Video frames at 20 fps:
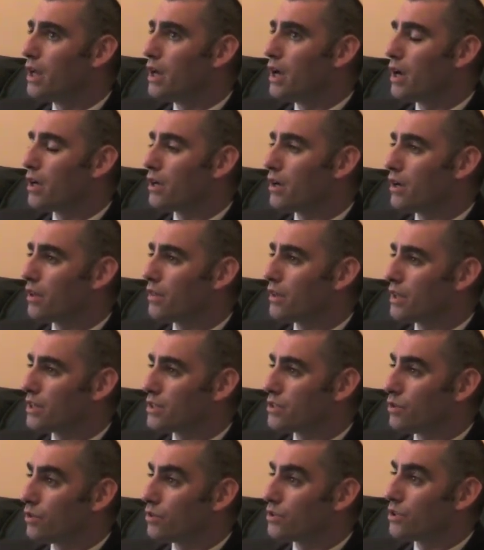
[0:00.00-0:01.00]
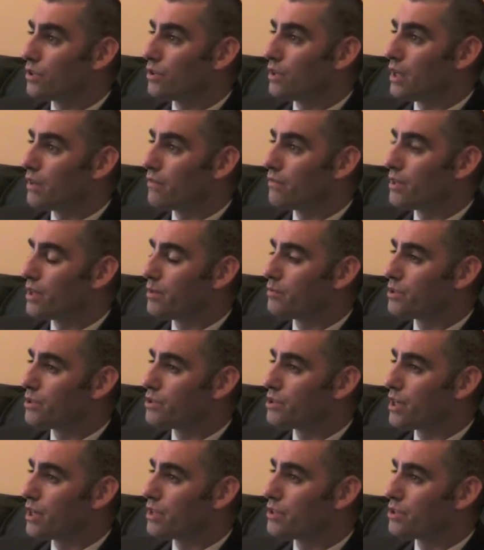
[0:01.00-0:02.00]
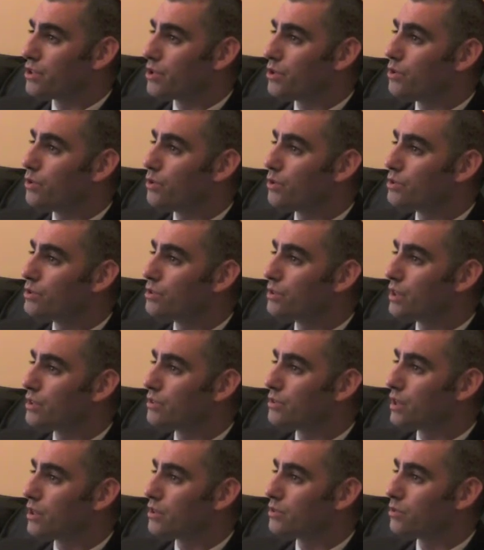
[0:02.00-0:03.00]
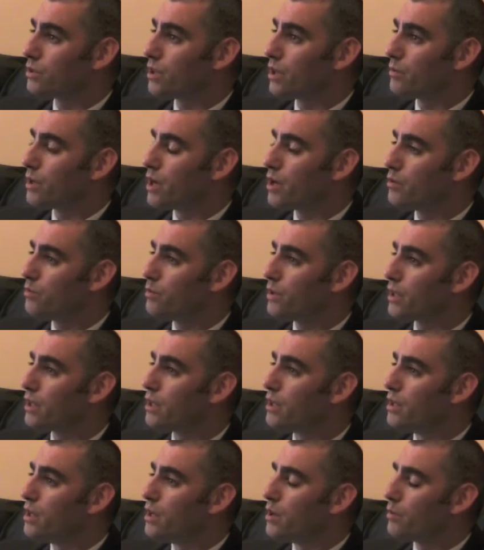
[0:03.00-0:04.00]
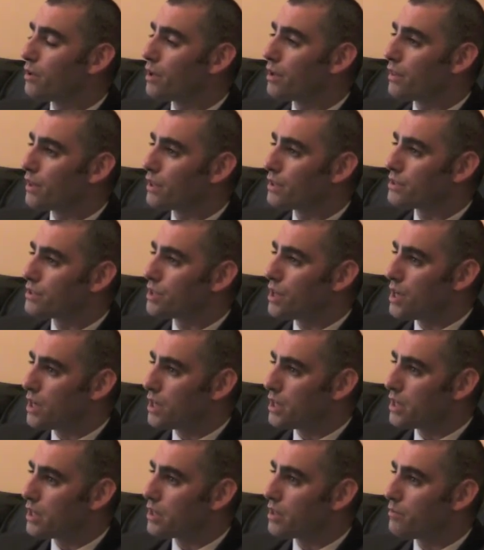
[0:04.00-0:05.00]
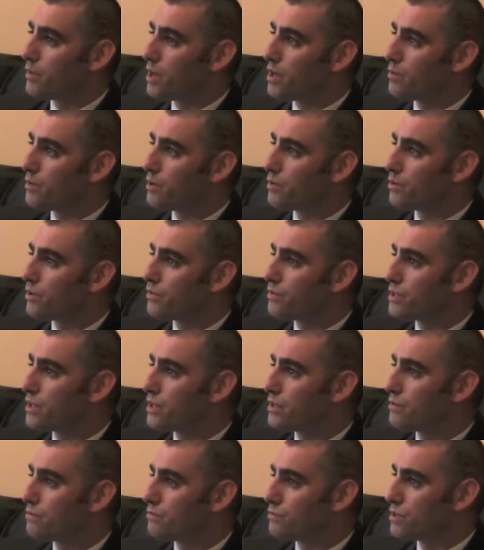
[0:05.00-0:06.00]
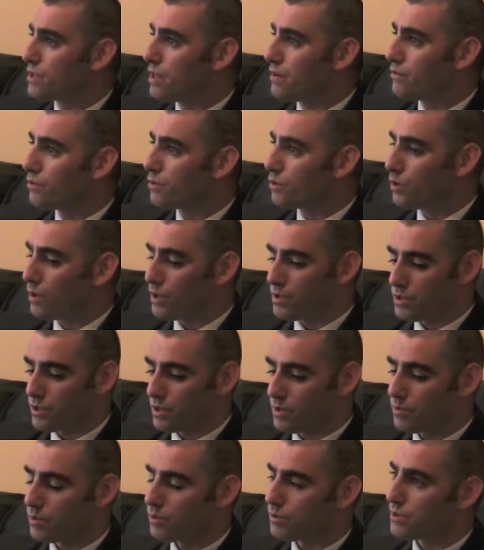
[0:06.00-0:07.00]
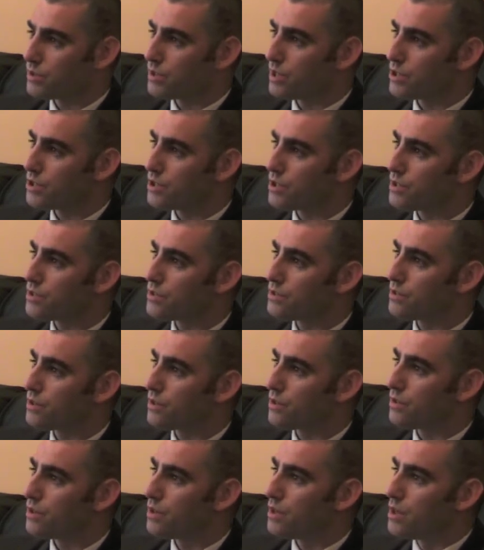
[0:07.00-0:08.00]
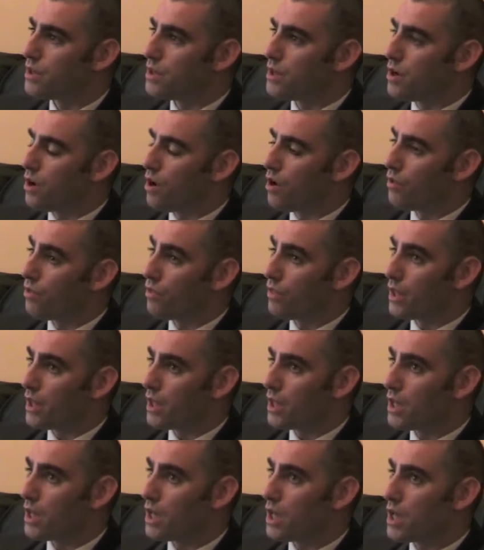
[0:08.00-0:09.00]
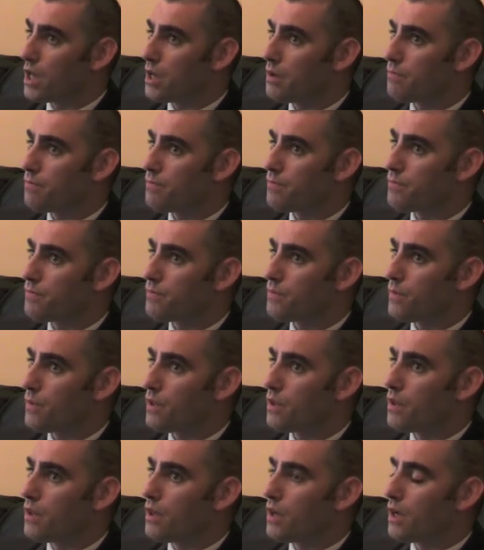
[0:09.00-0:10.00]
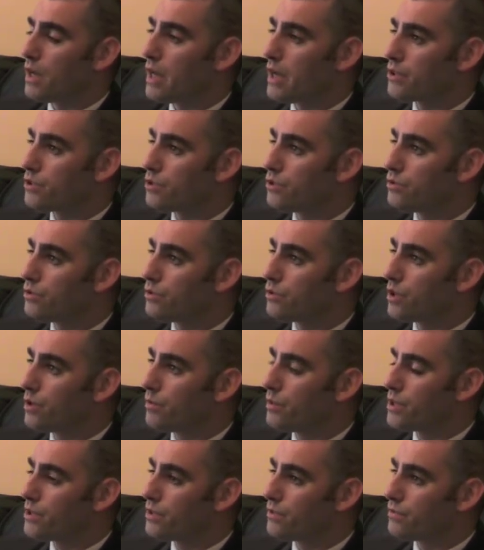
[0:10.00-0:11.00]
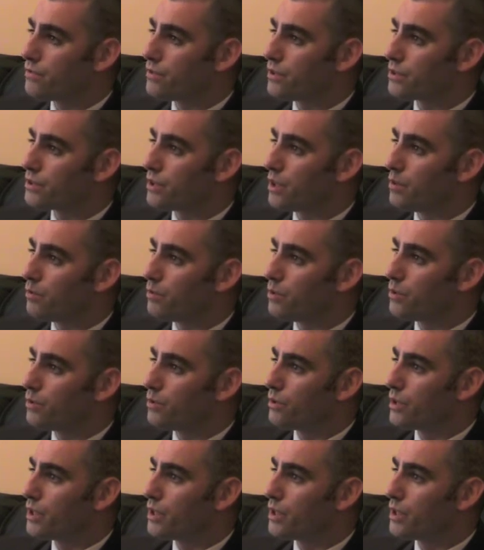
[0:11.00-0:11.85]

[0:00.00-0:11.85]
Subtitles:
And I think it's not too late for him to change course. That's what I'm hoping. But I think certainly at the moment we've seen several questionable decisions on the Electoral Commission, for example.